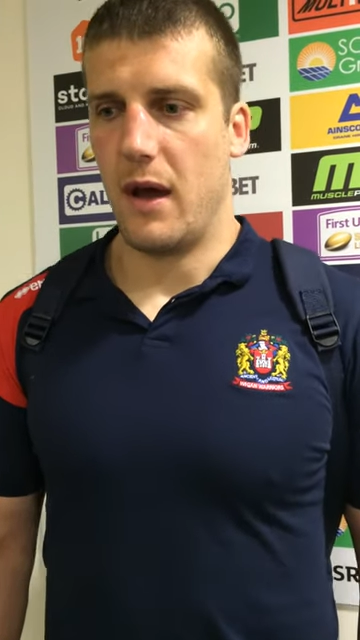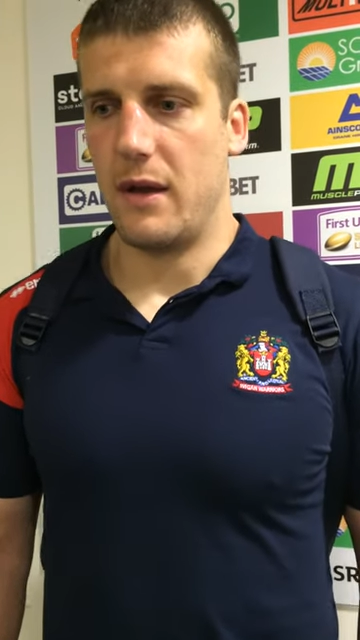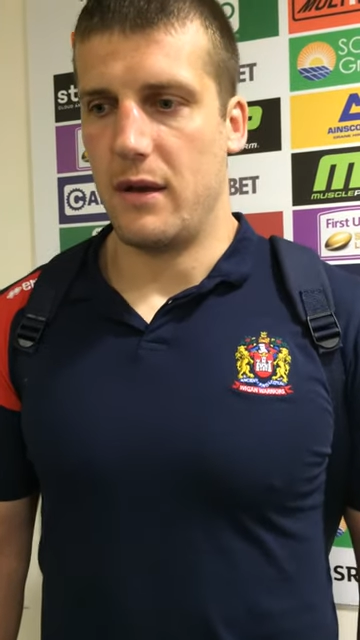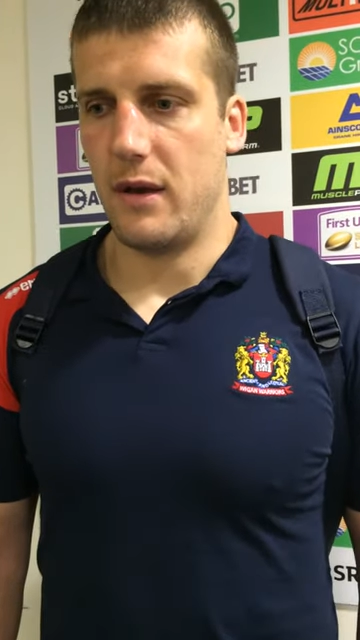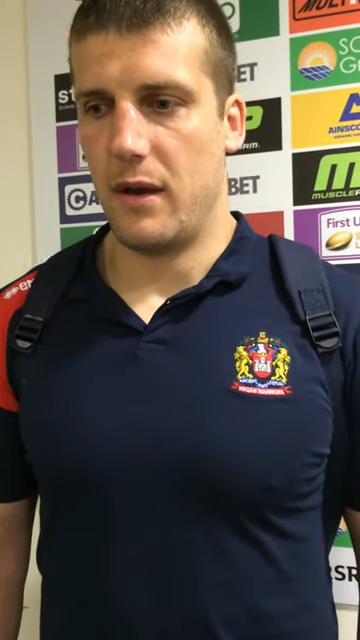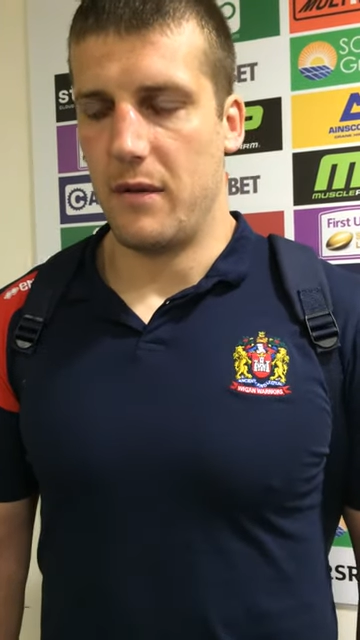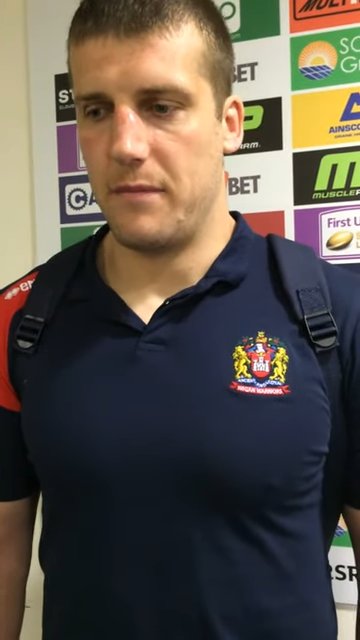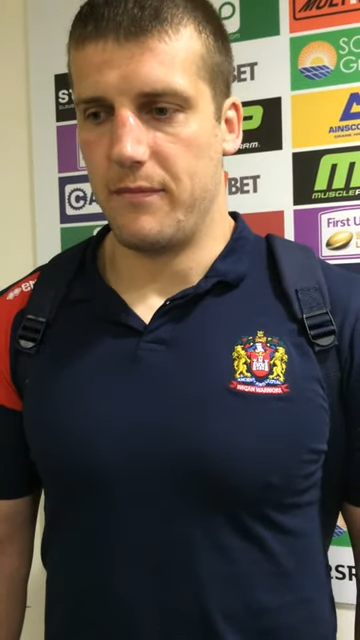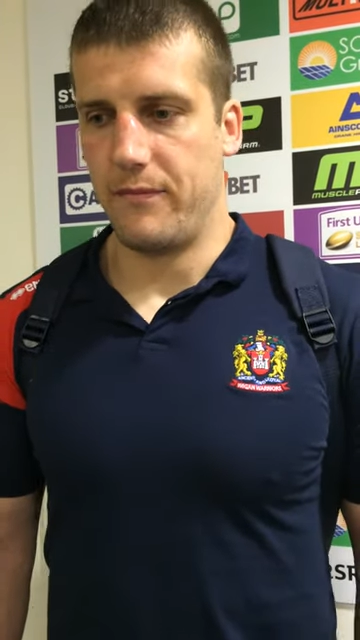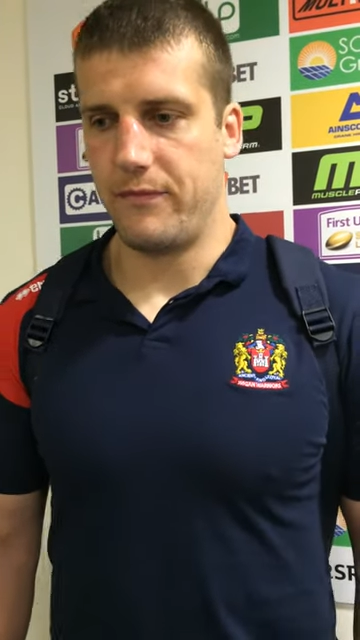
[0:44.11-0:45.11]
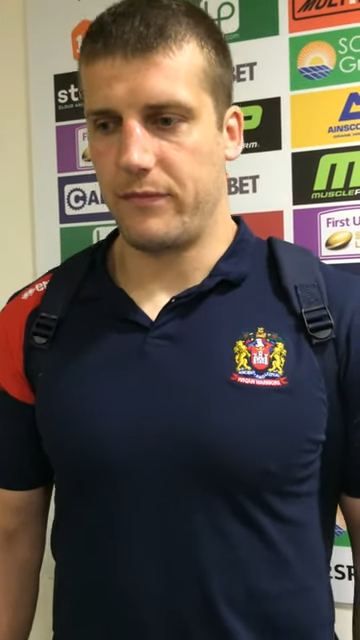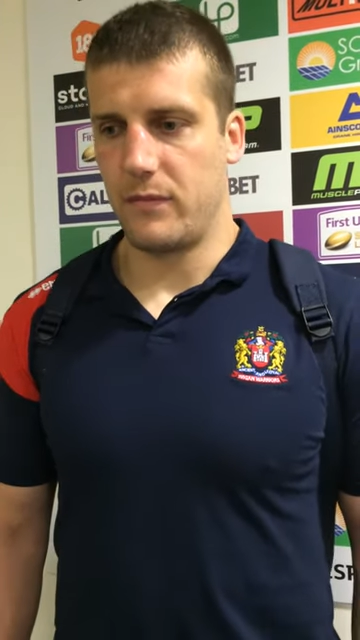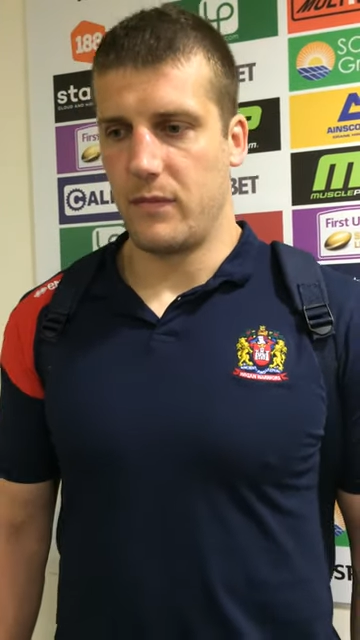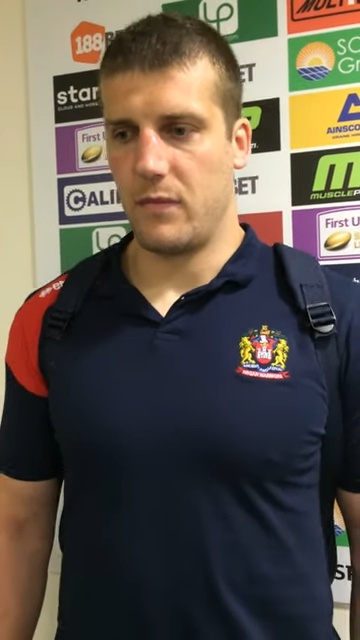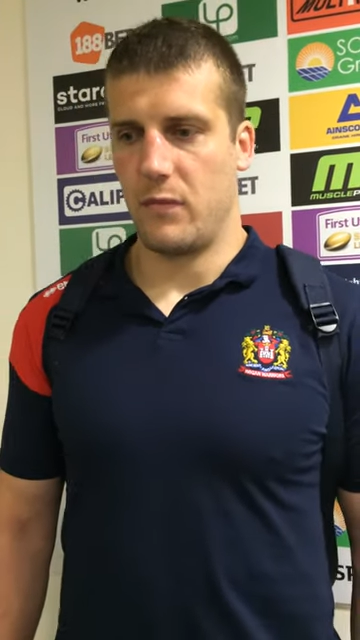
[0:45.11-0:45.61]
and
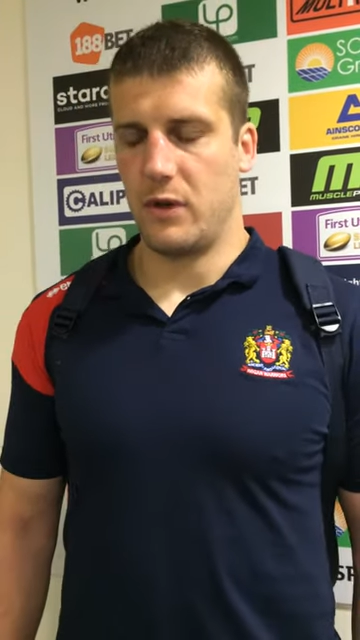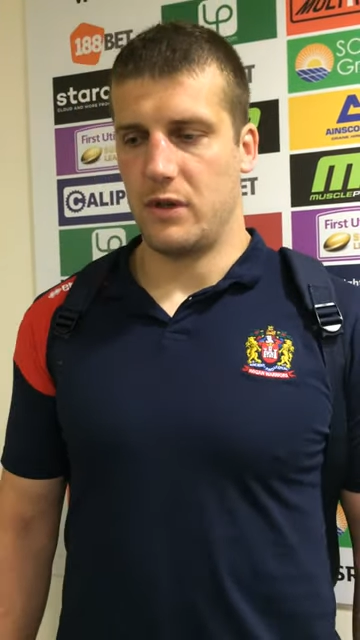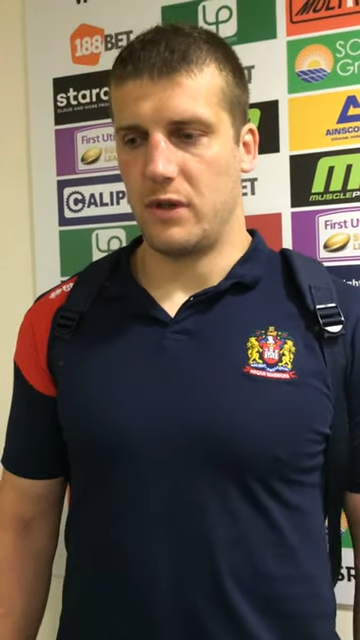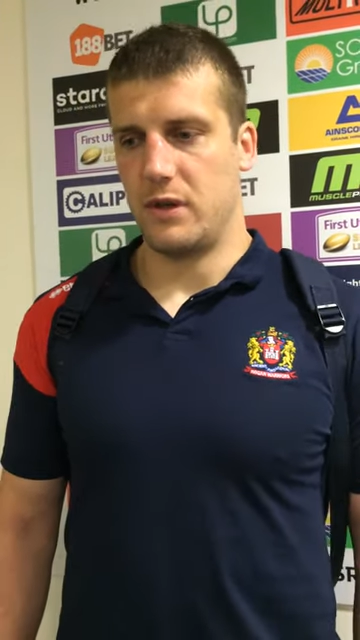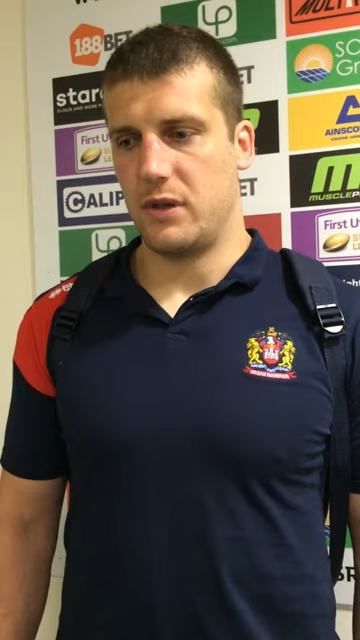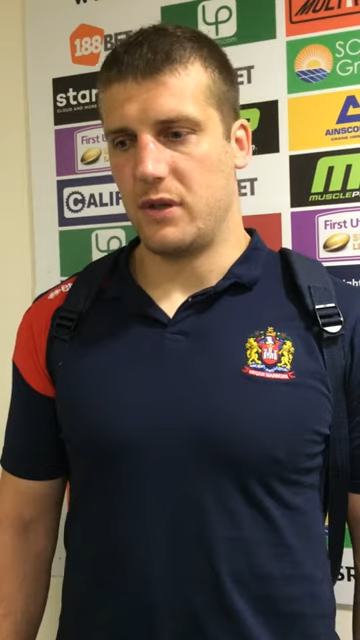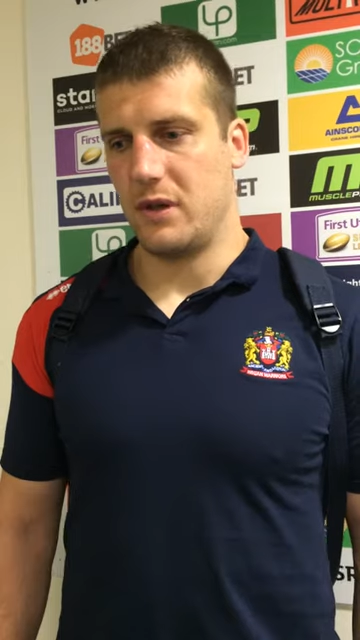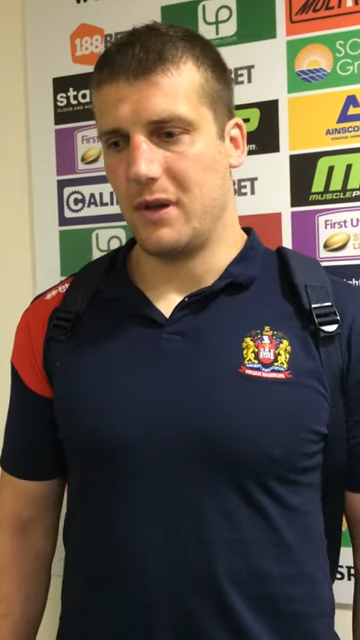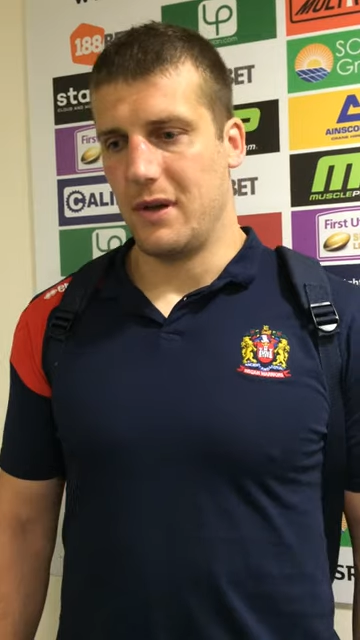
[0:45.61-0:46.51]
which is